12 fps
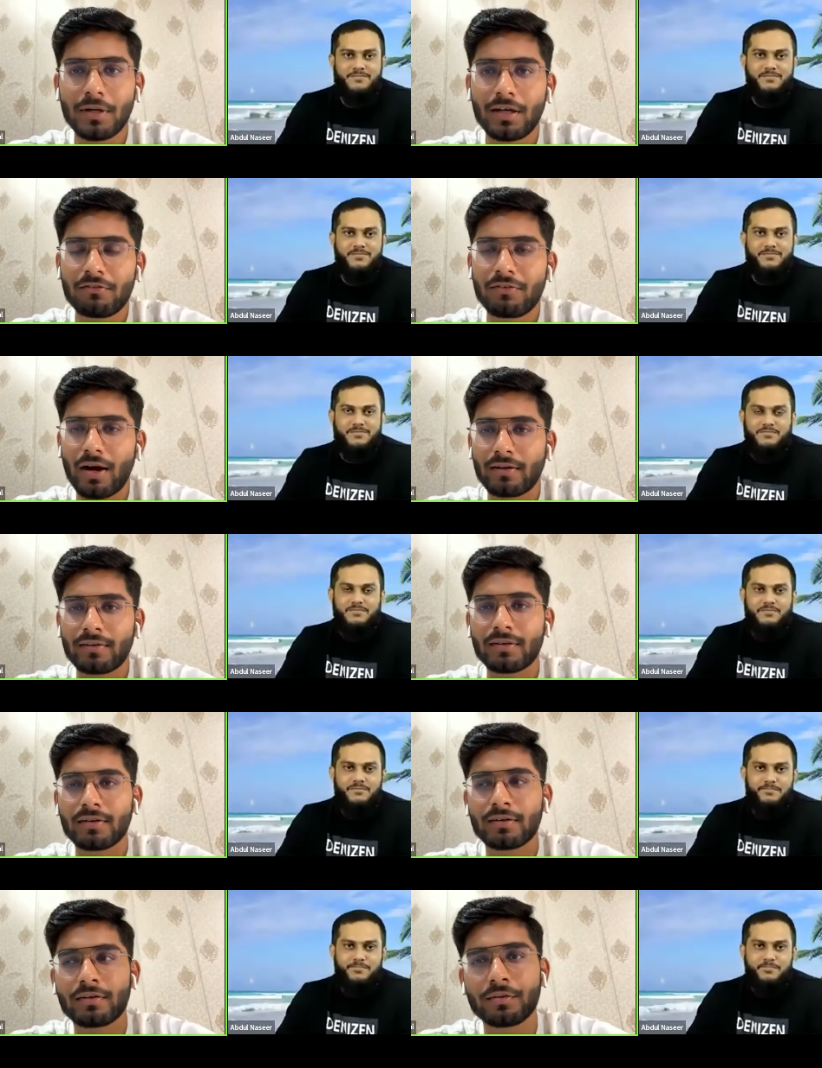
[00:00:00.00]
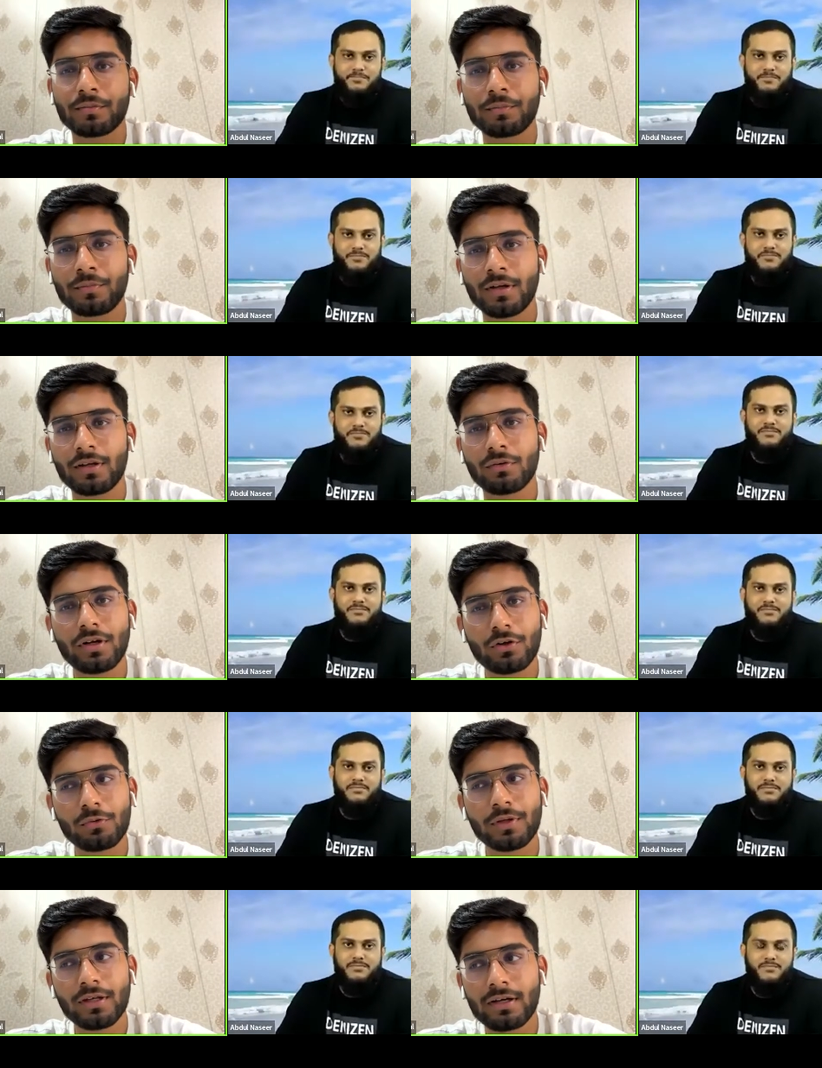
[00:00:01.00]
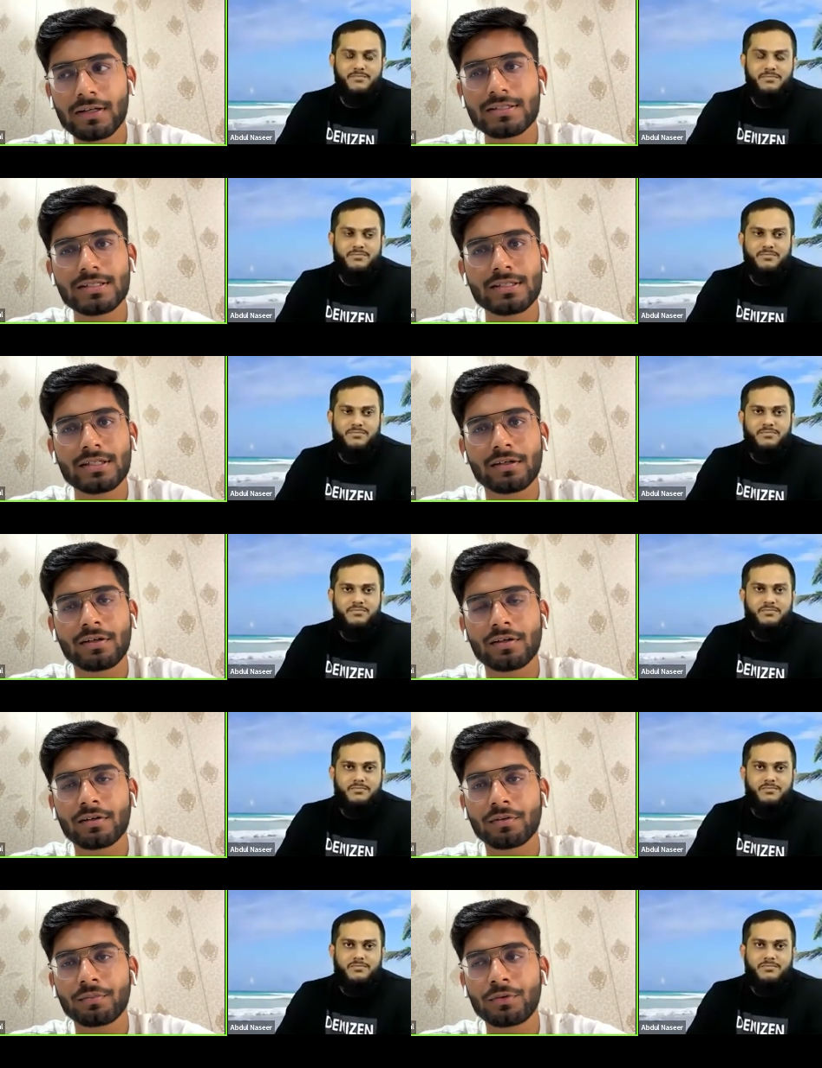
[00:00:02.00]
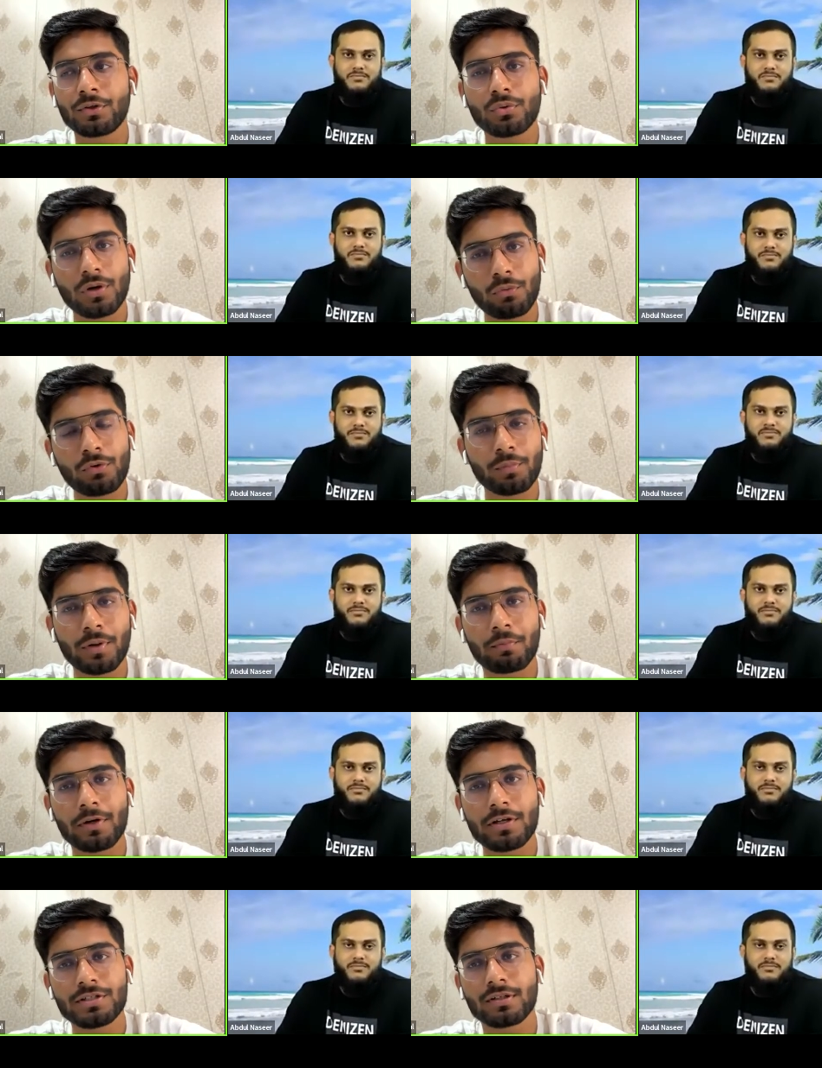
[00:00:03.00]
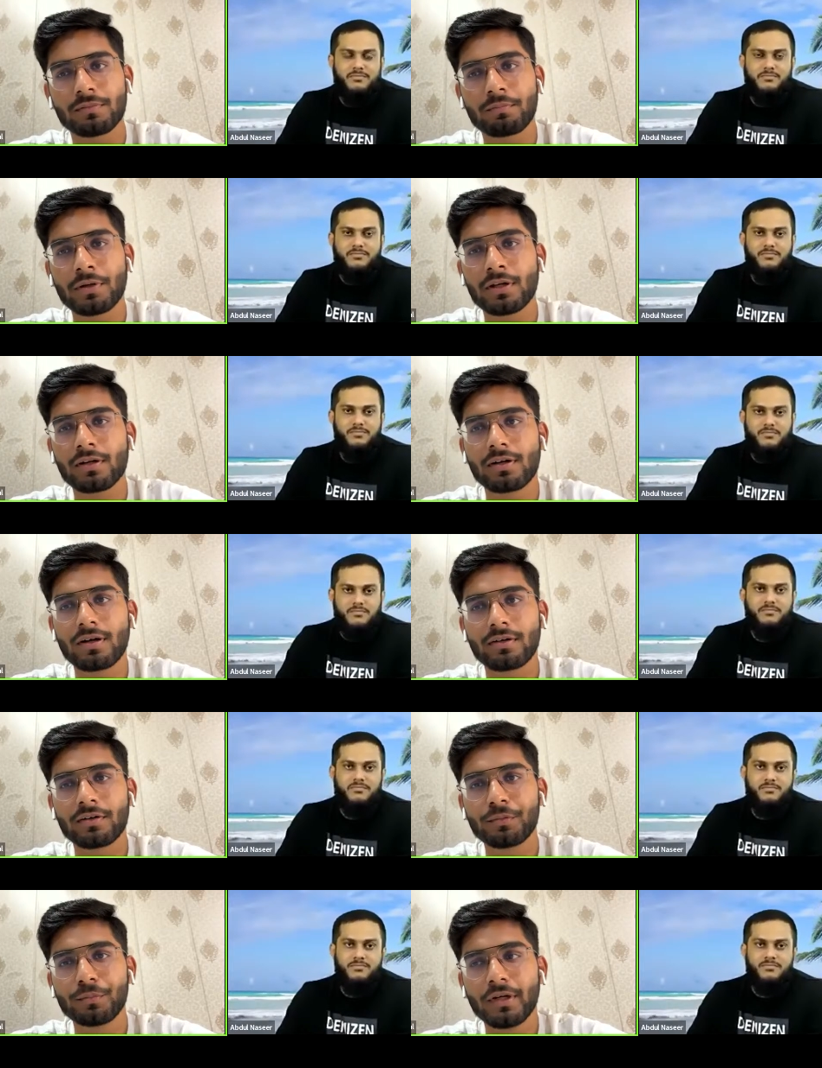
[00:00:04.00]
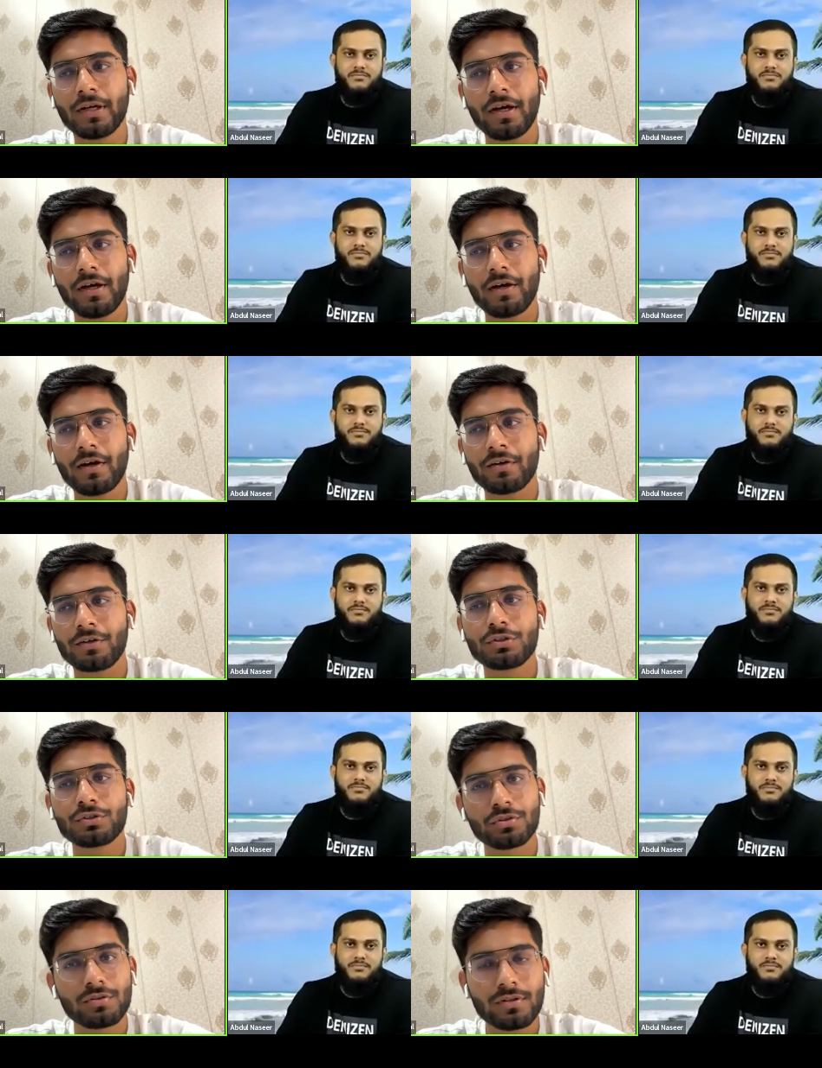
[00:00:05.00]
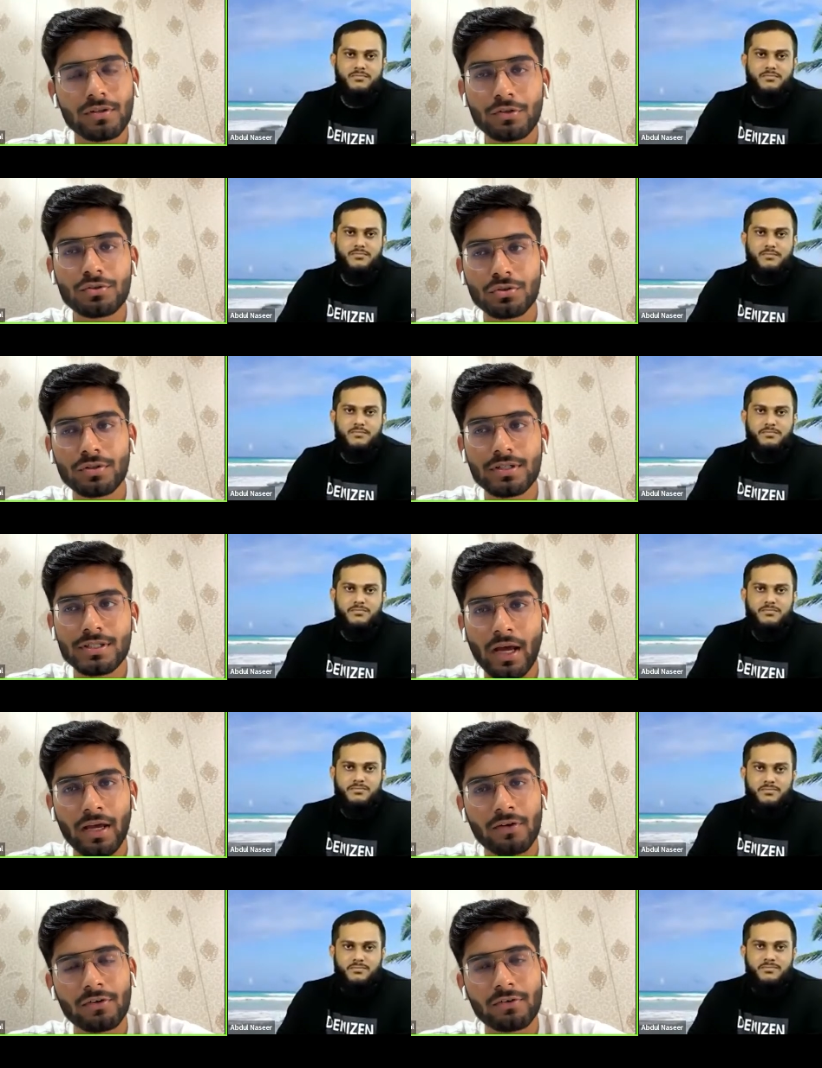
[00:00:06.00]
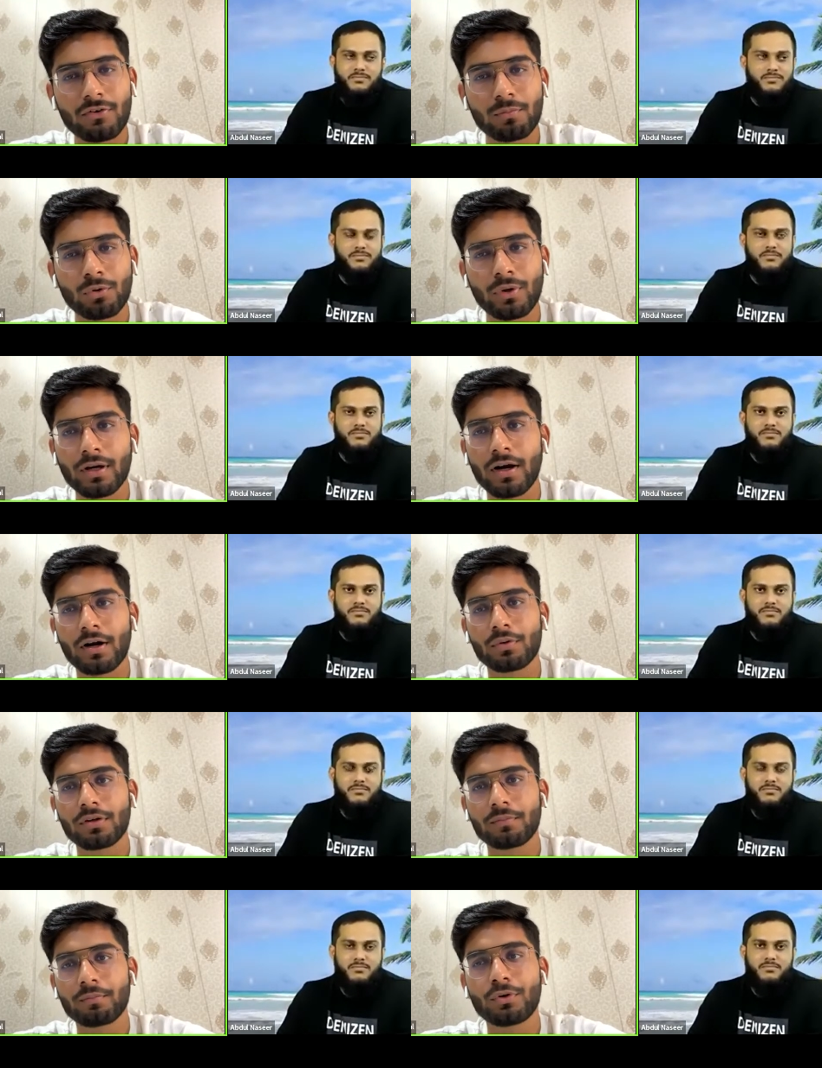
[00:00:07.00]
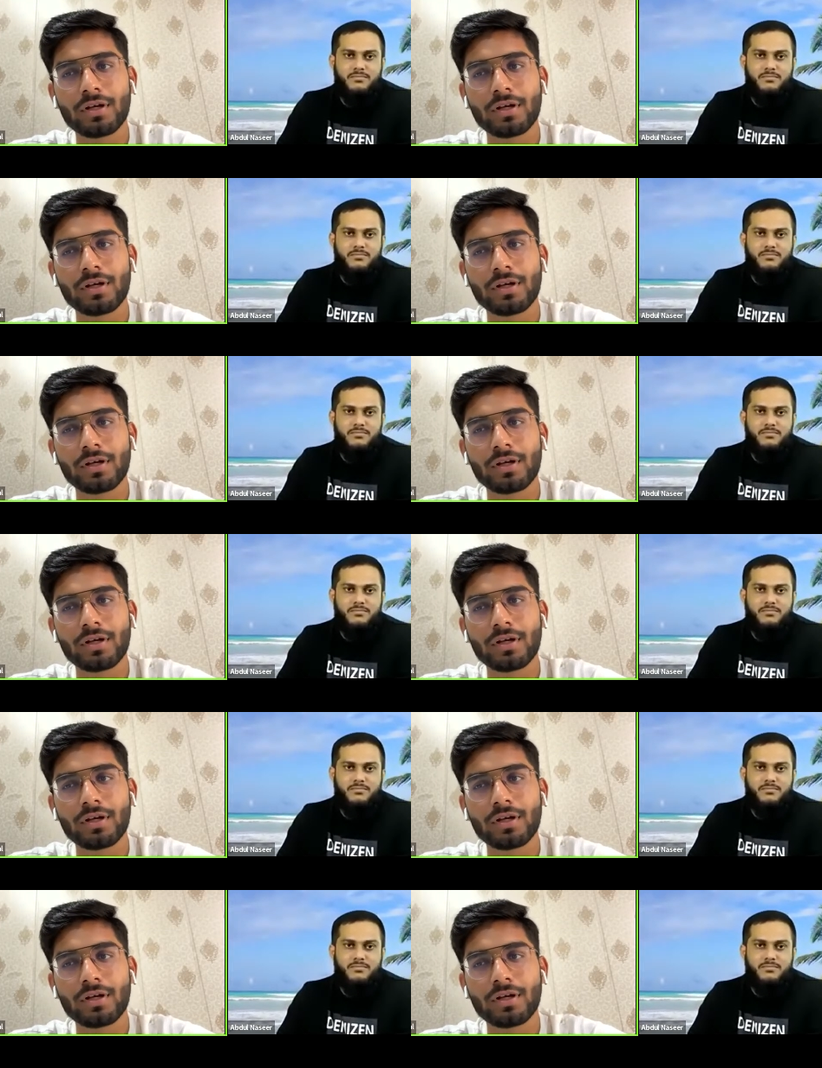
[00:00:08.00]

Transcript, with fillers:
Speaker 1: is the main factor. Like you need to be consistent uh, throughout your preparation period, and uh, uh, you should you shouldn't shy away from doing hard work.